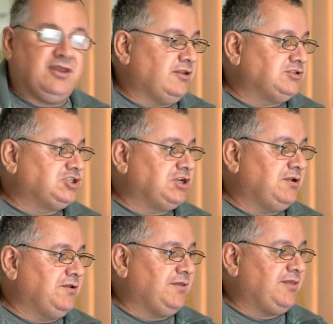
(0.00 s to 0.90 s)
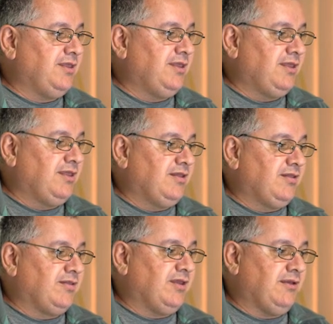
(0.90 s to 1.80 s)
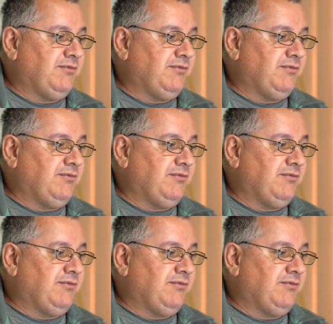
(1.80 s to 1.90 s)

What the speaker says: can choose. So if you